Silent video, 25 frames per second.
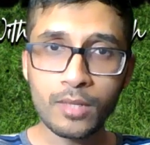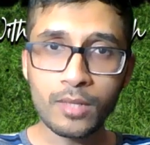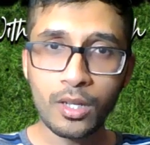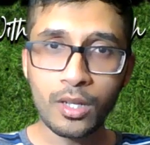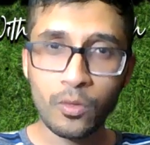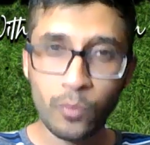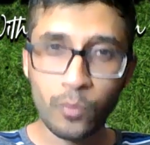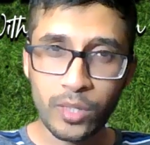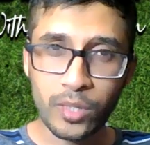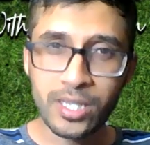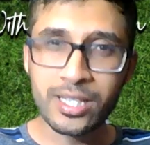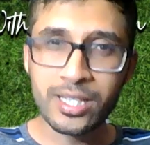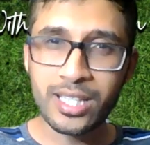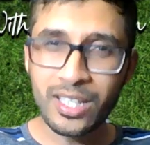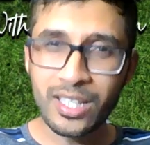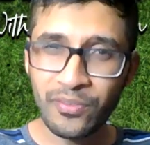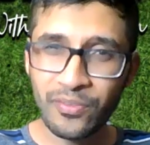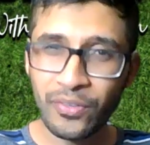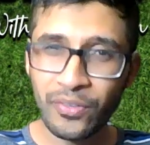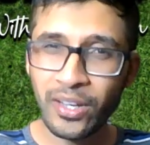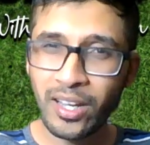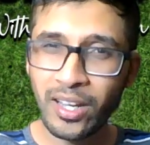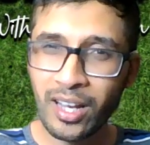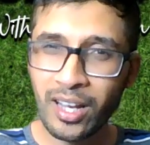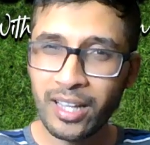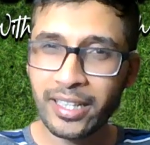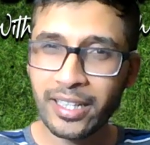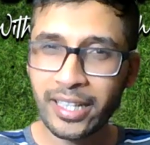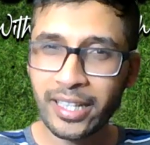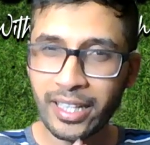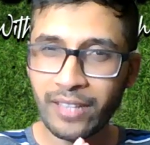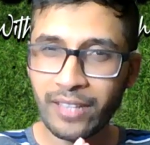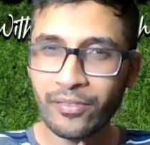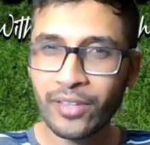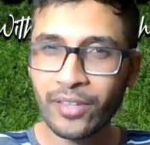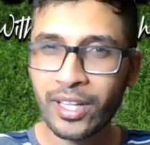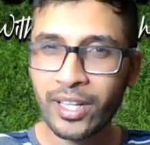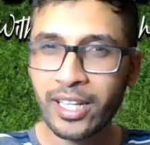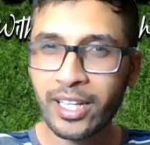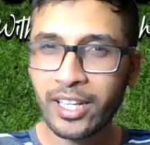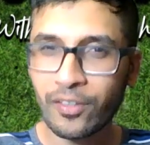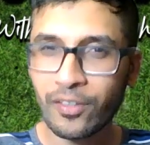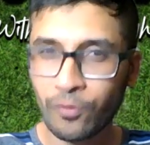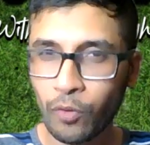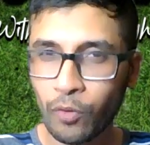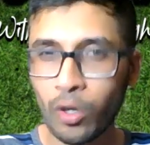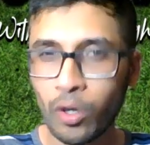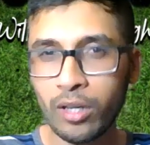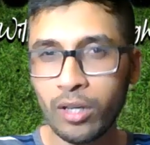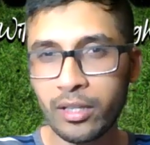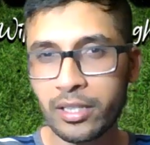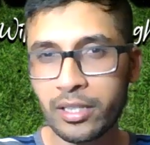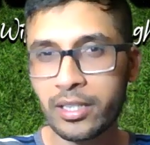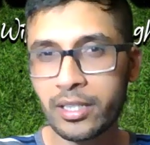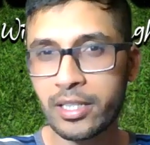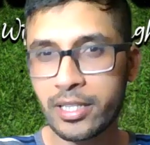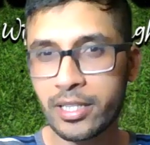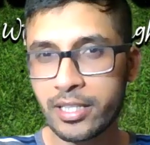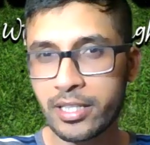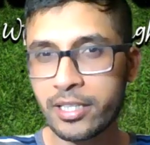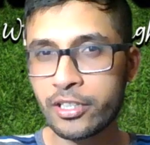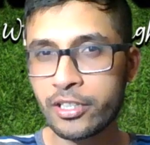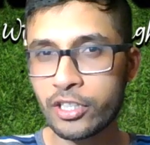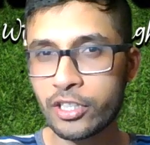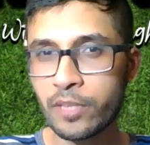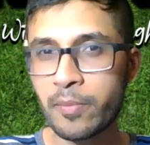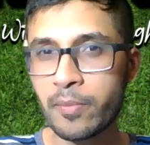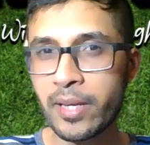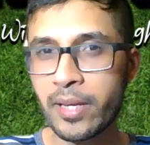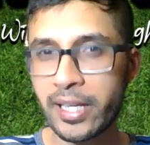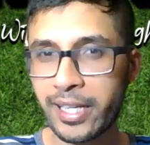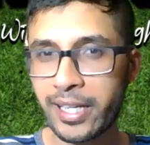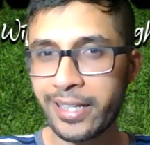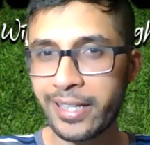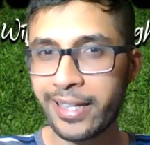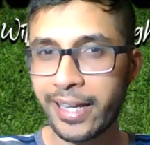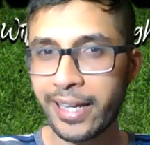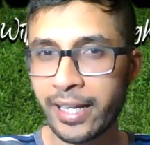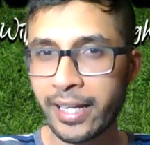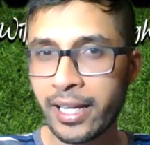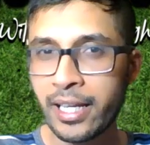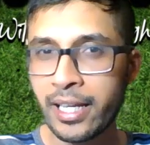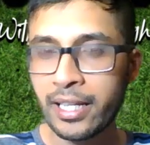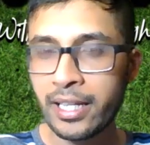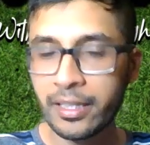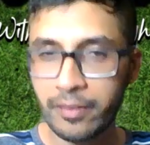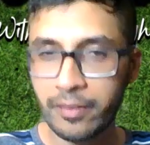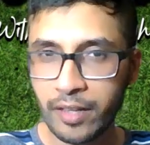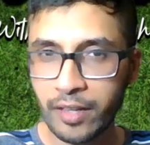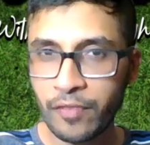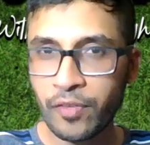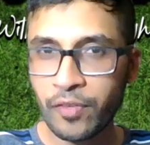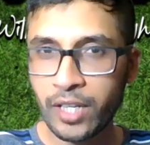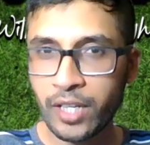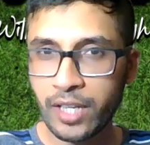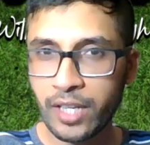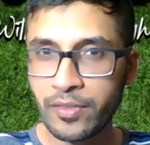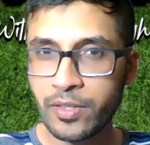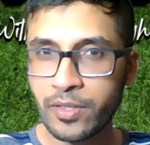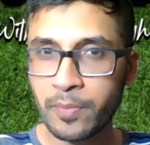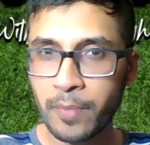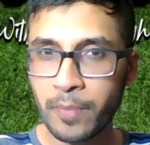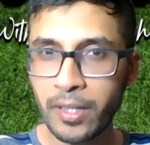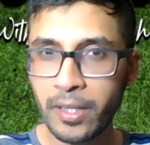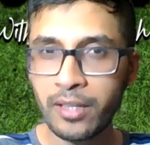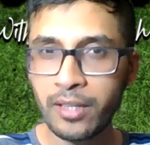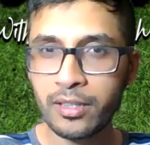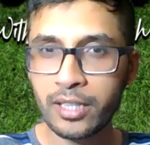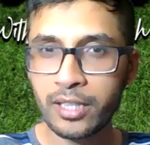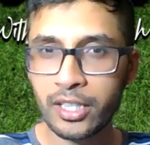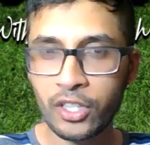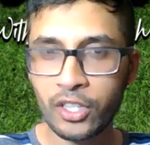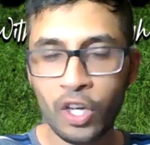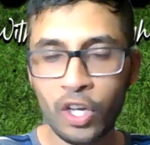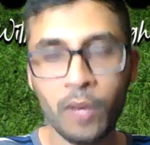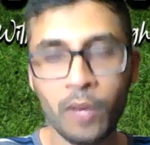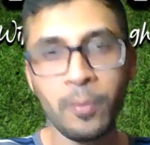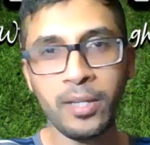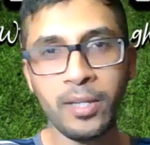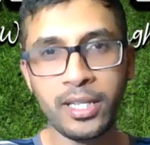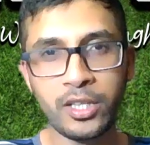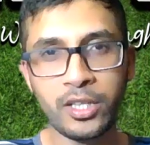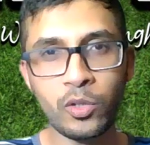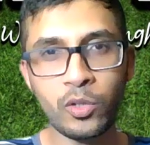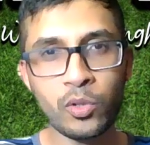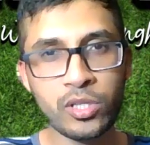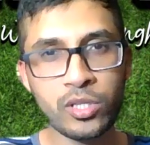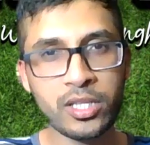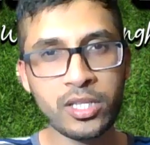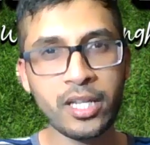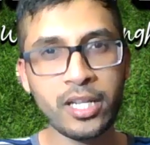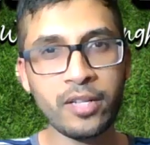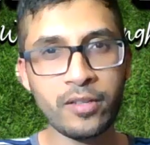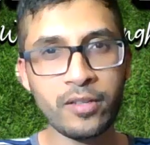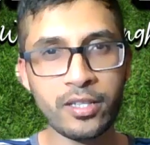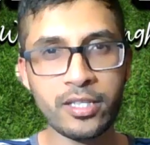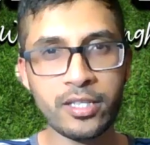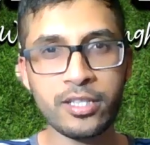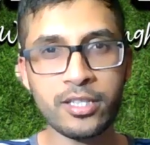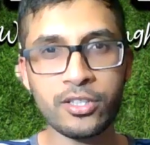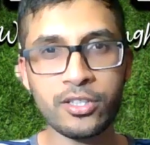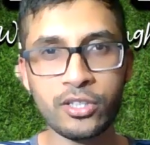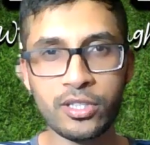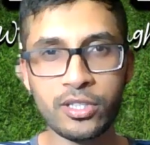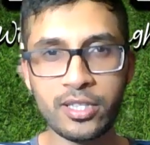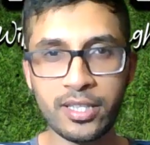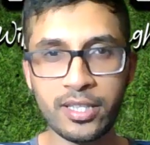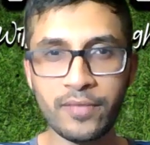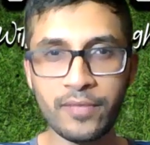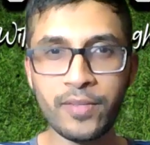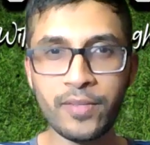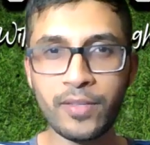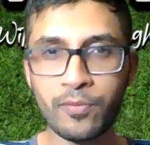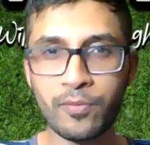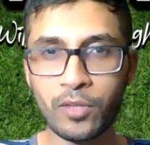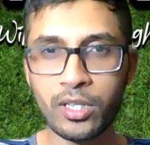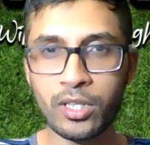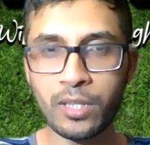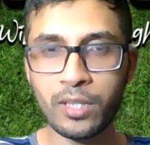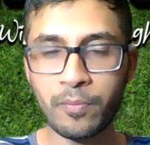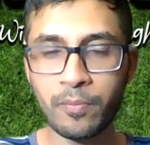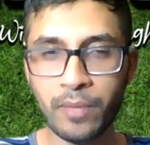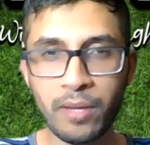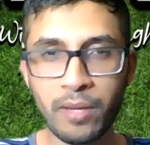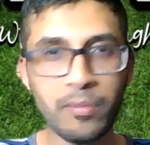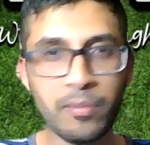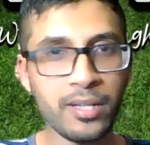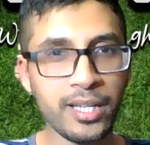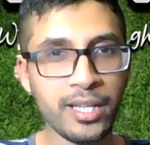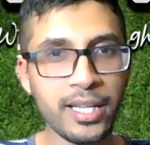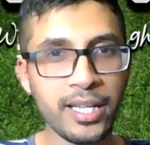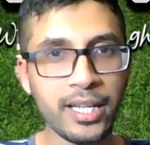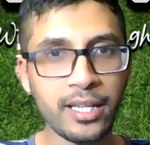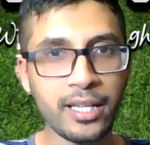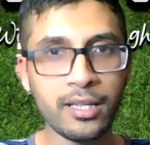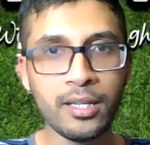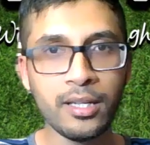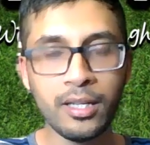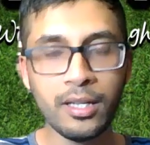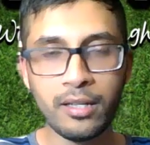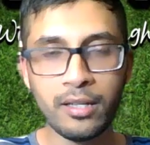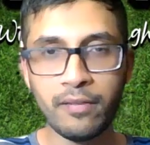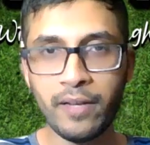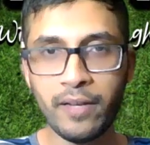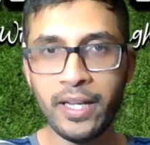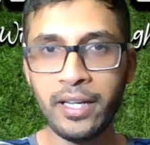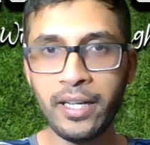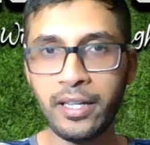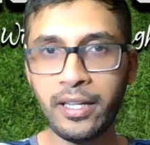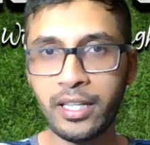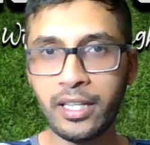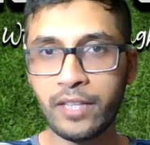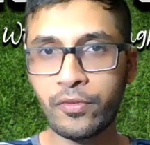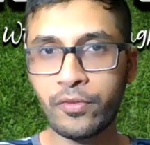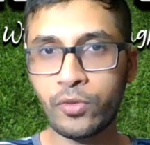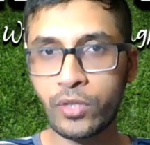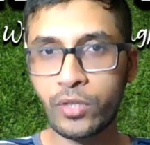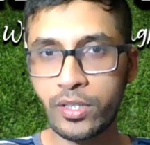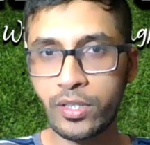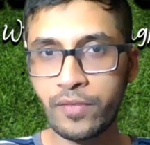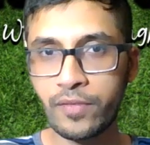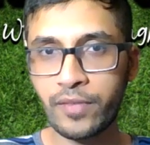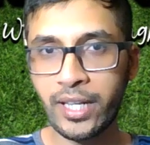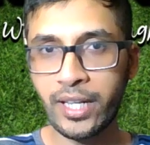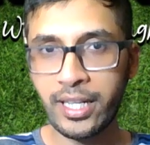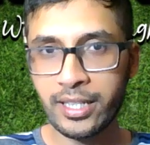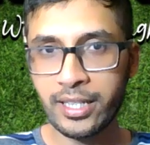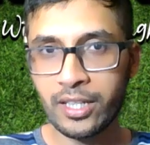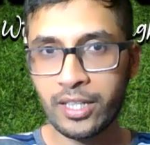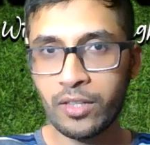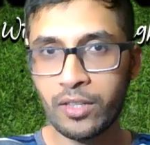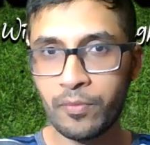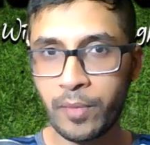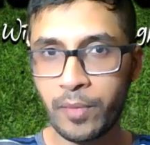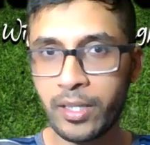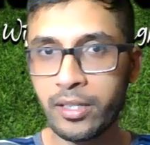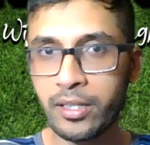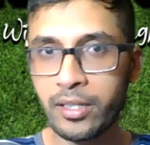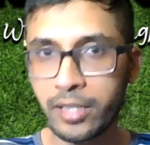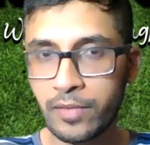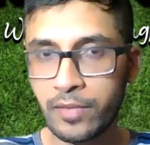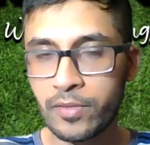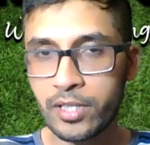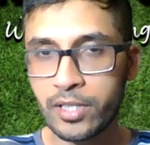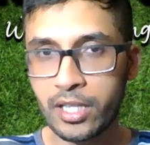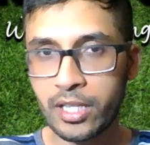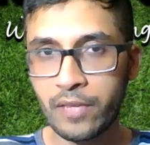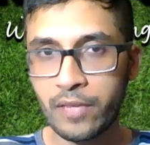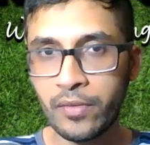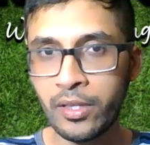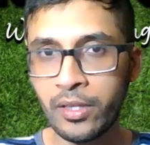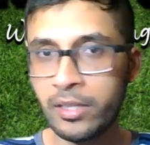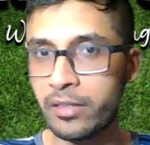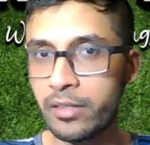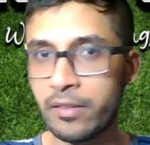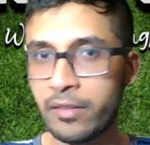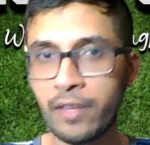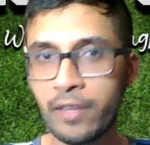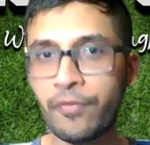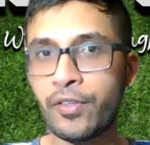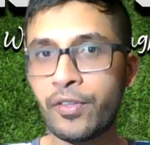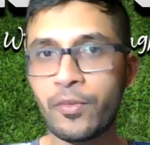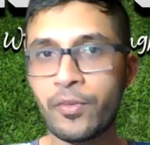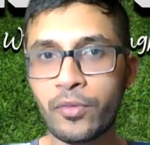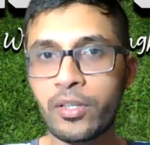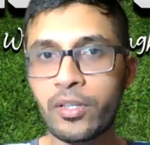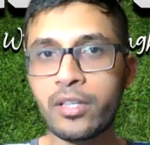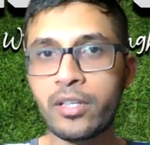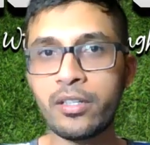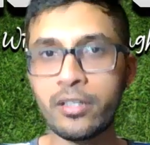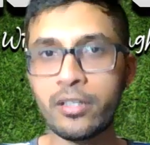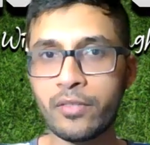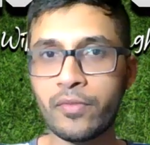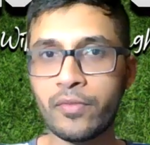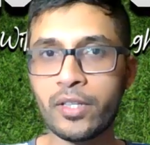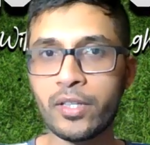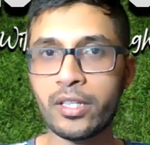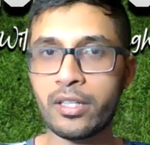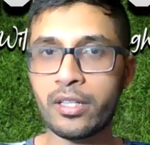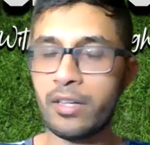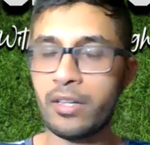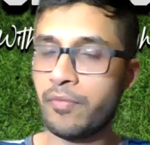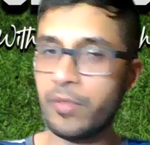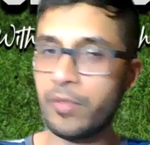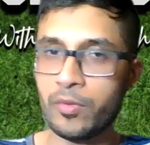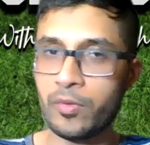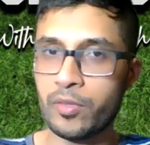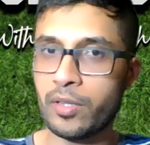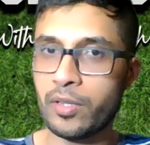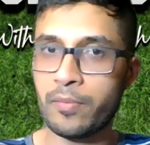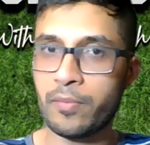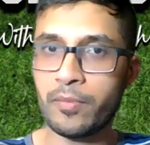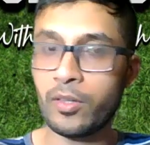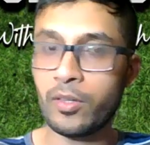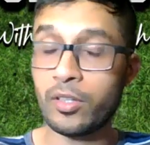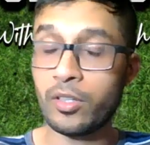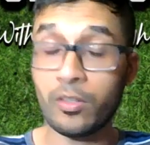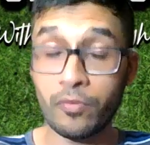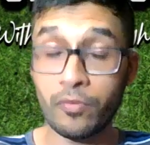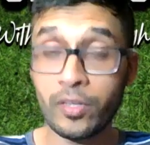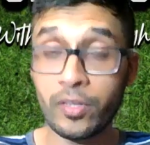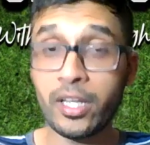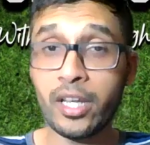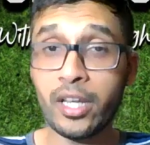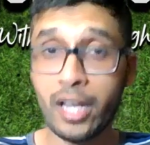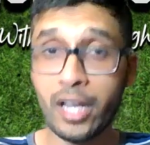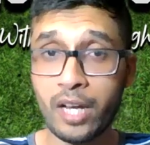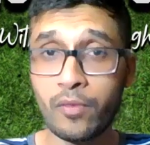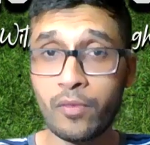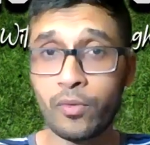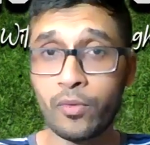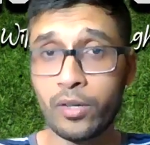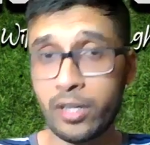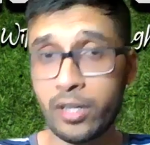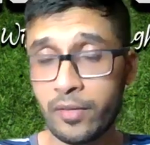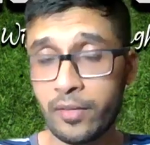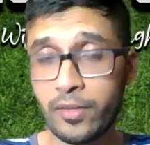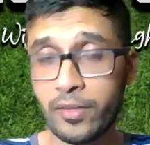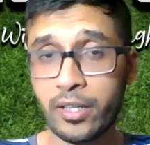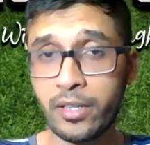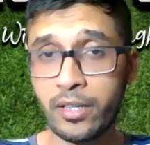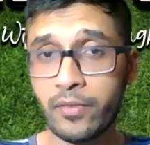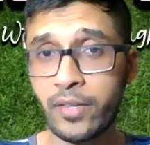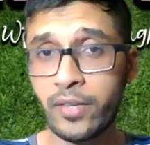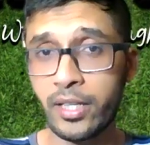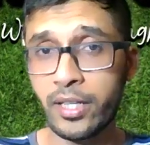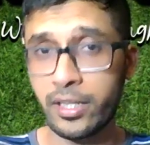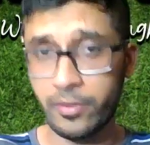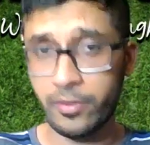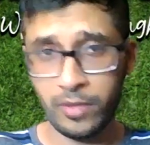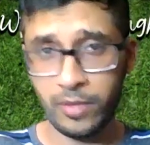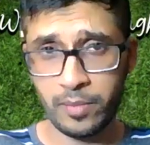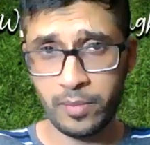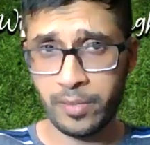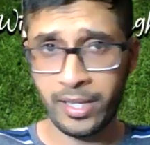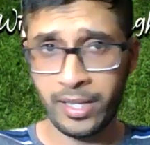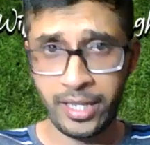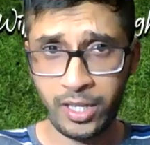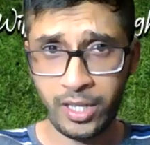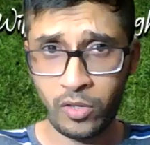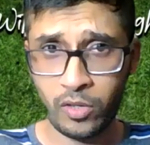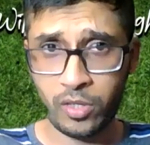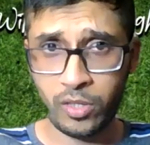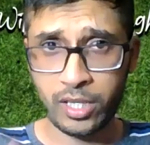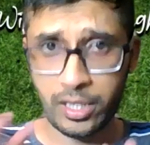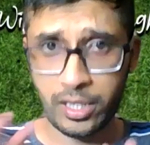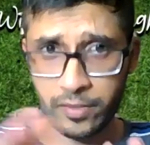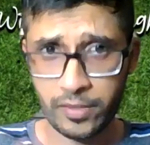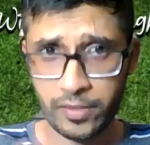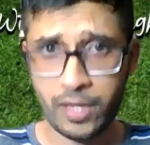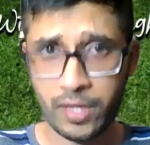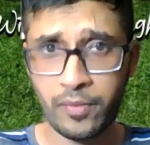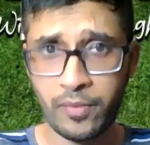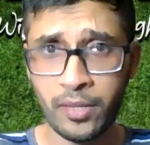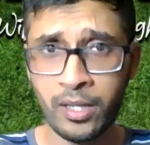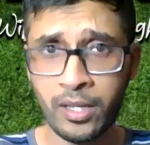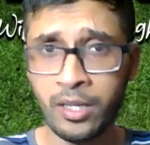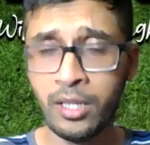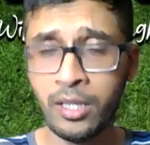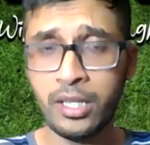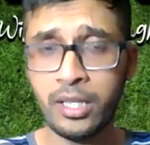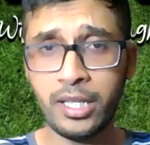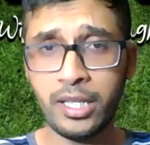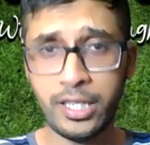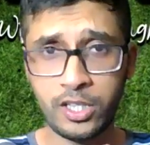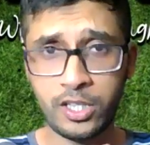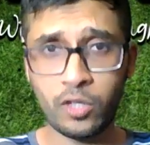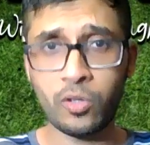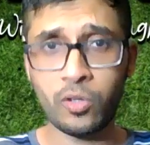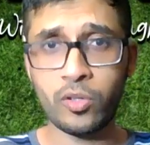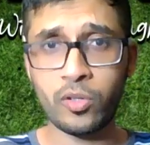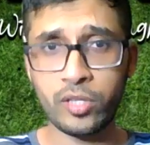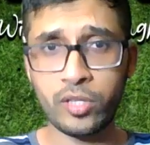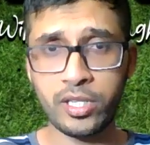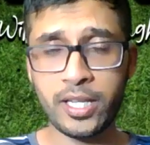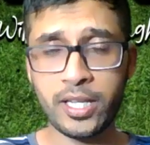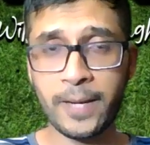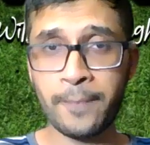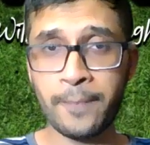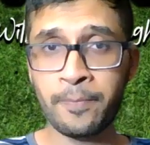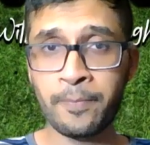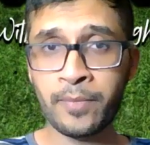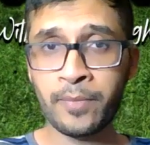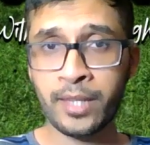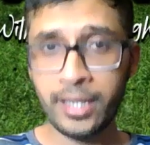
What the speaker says: We're seeing VAR getting really involved in the decision making. Like, the referee gives a penalty. Normally, those kind of decisions, and we in the Premier League, right? If that kind of penalty was given, the referee wouldn't intervene. The referee would have, the VAR wouldn't have intervened. They would have been like, yeah, okay, they're given, it's going to stay.